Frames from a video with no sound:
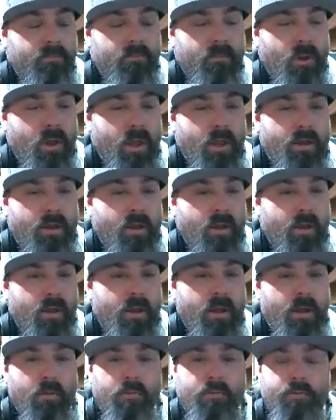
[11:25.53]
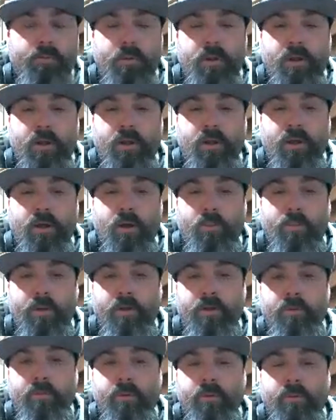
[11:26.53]
It helps me help
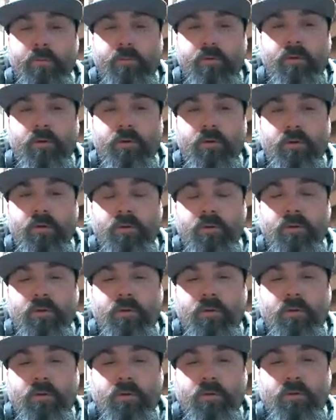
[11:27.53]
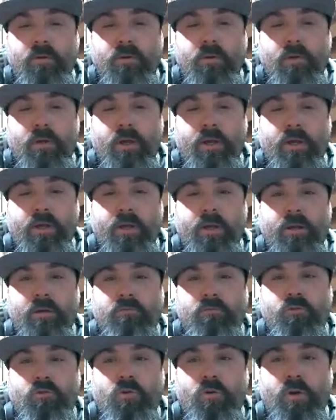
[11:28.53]
other people. I
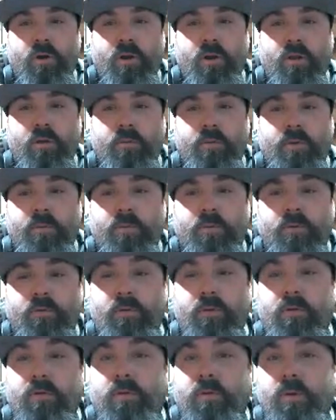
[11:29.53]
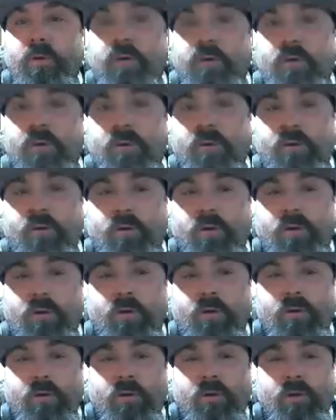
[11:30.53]
join other people too and
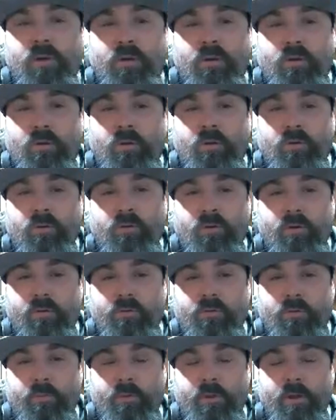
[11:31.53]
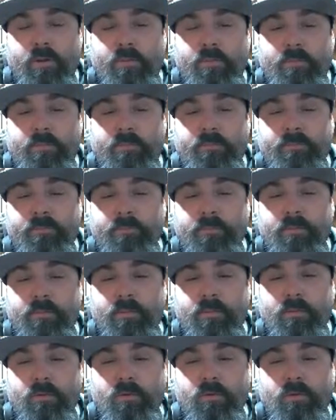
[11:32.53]
get to learn stuff from them.
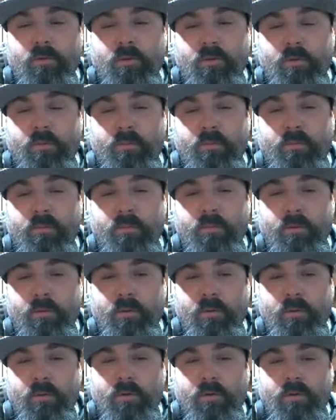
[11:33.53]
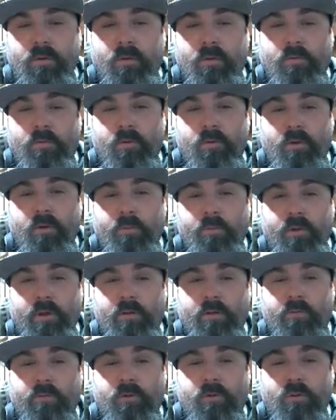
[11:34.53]
So we'll pay
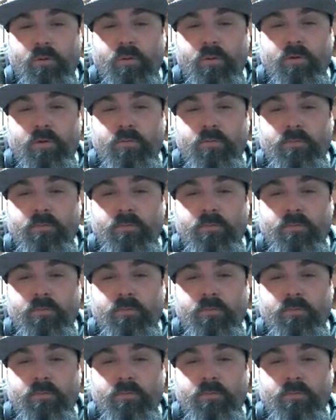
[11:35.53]
it forward.